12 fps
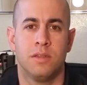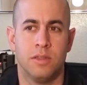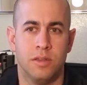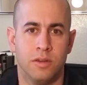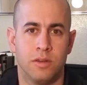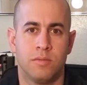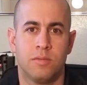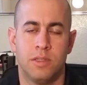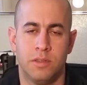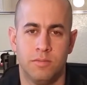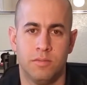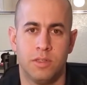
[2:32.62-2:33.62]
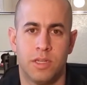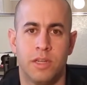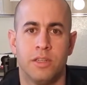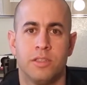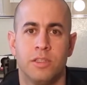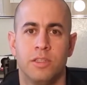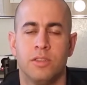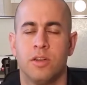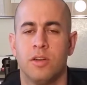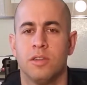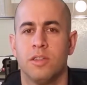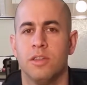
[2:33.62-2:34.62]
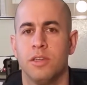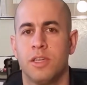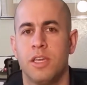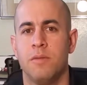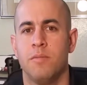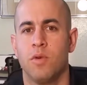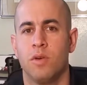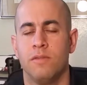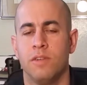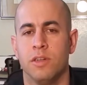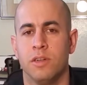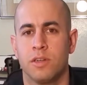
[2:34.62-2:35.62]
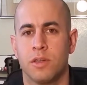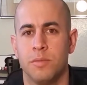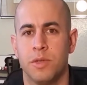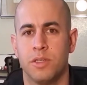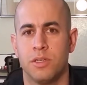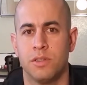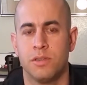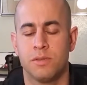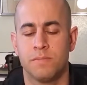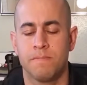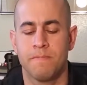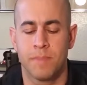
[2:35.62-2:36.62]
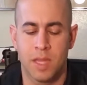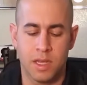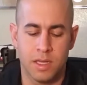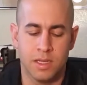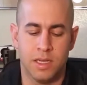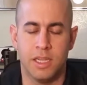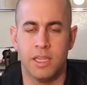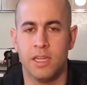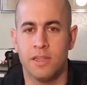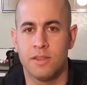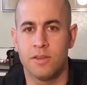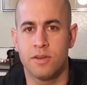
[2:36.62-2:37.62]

your tendencies are to keep more of your commissions. And then